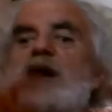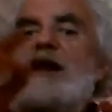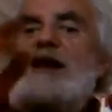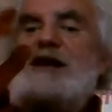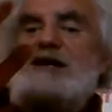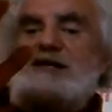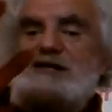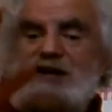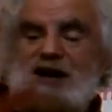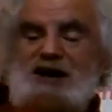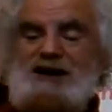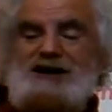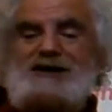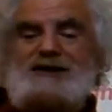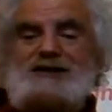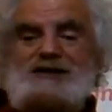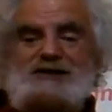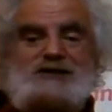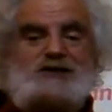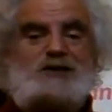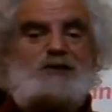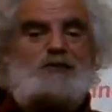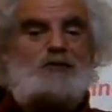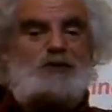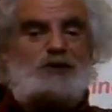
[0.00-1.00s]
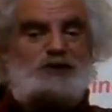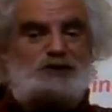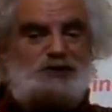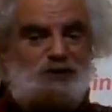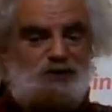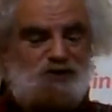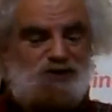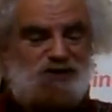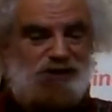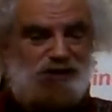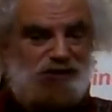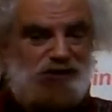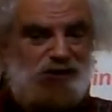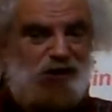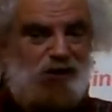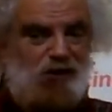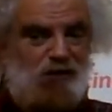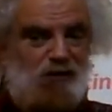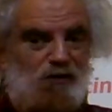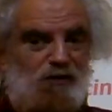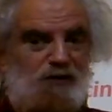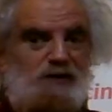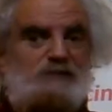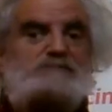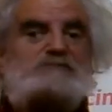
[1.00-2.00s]
it does reduce the
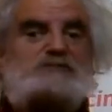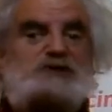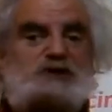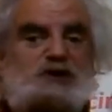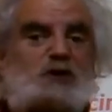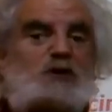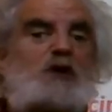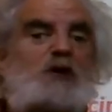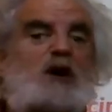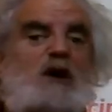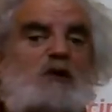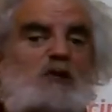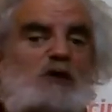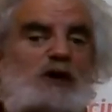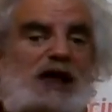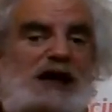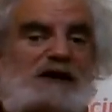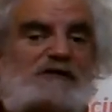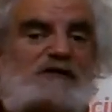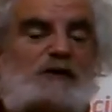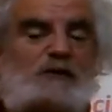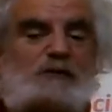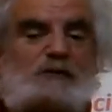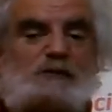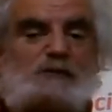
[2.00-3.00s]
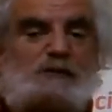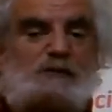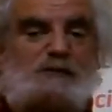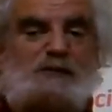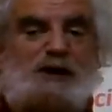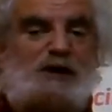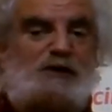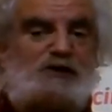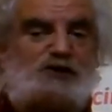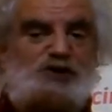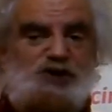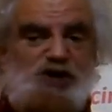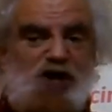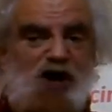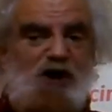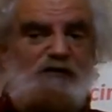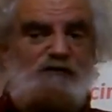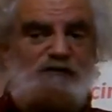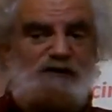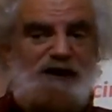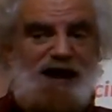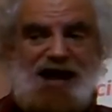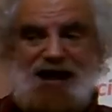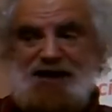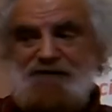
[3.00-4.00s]
load, so it will have a better
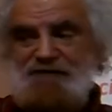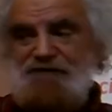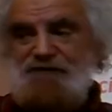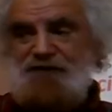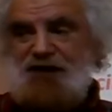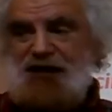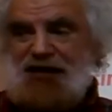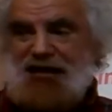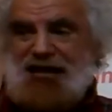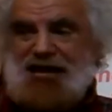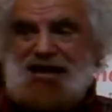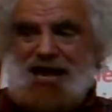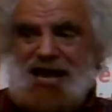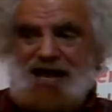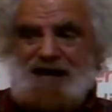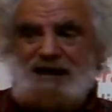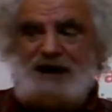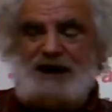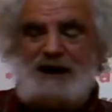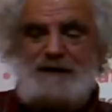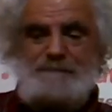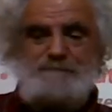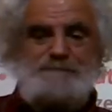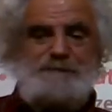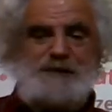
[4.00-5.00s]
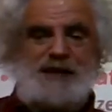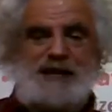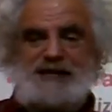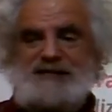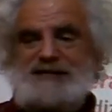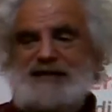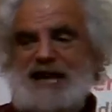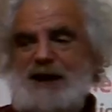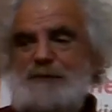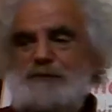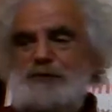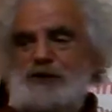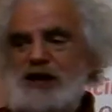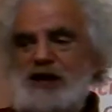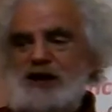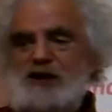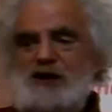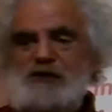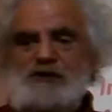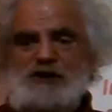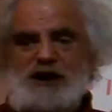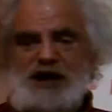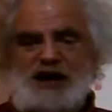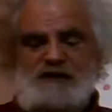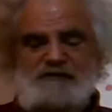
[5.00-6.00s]
shelf life. An example
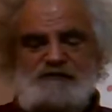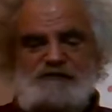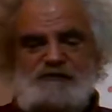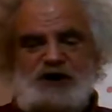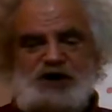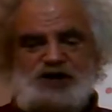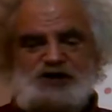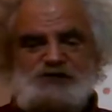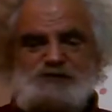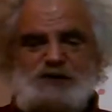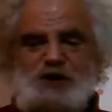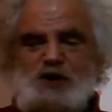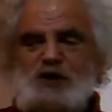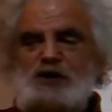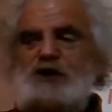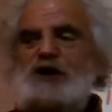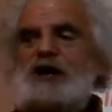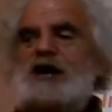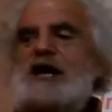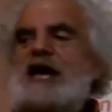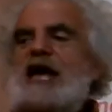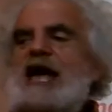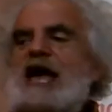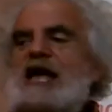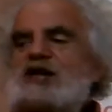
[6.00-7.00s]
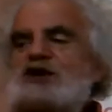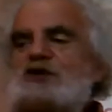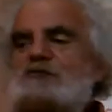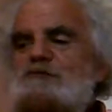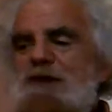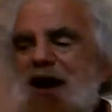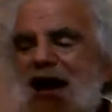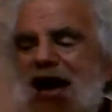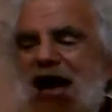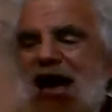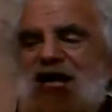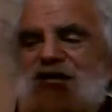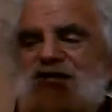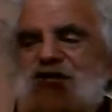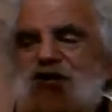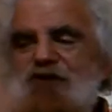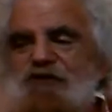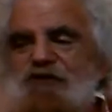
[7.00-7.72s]
here, you have fresh milk, you pass it